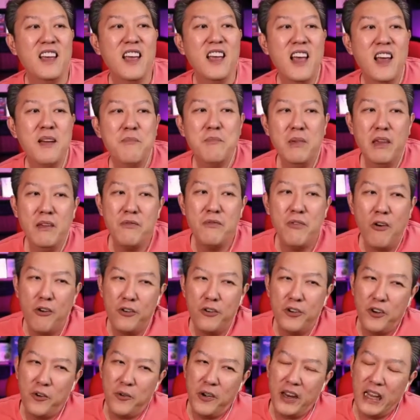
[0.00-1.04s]
before,
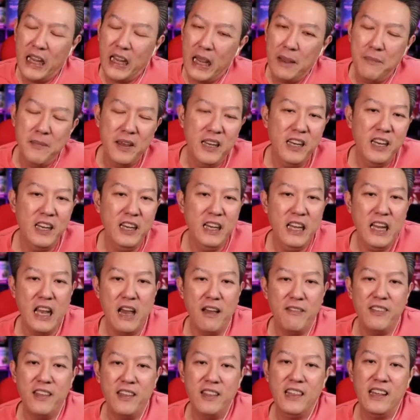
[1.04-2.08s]
during, immediately
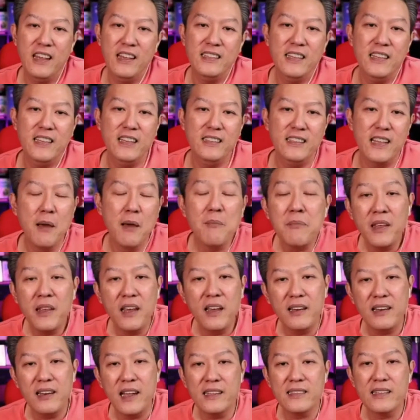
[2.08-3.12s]
after they say
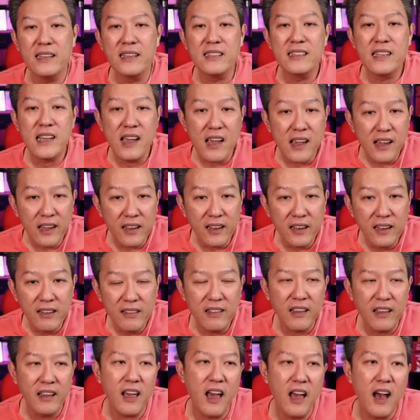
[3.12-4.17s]
something, that's a sign
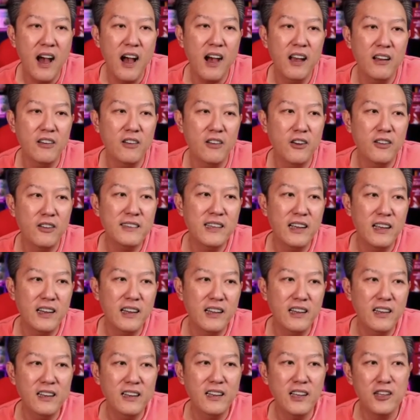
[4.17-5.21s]
they are not
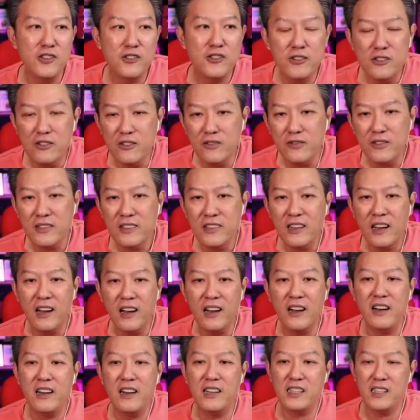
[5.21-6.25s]
telling the truth.
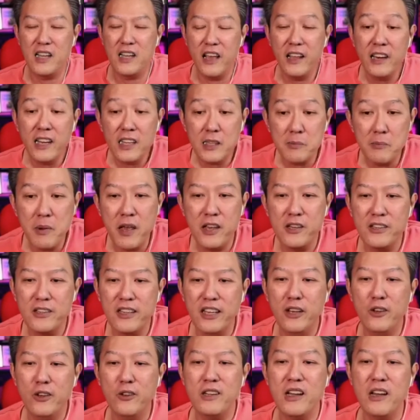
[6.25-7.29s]
And
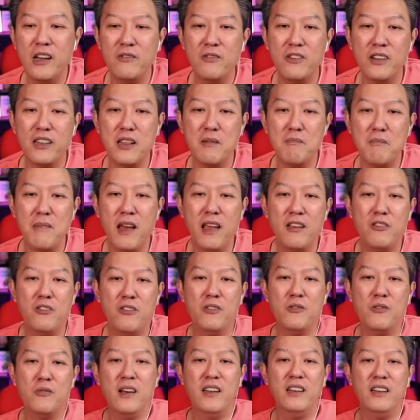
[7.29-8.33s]
especially look out for the
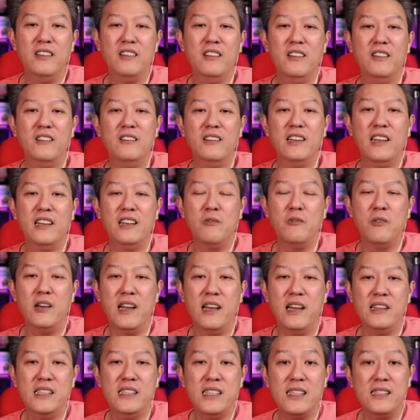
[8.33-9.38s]
micro one, like one
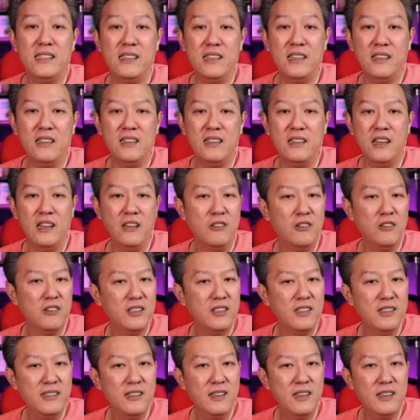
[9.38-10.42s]
I just did. Do you
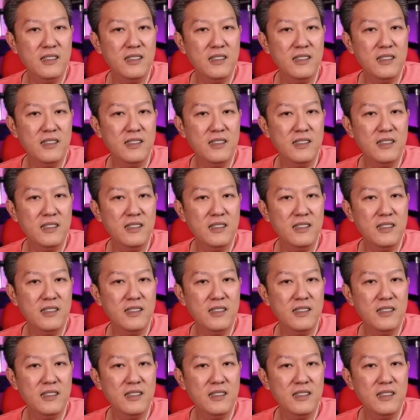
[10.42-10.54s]
notice it?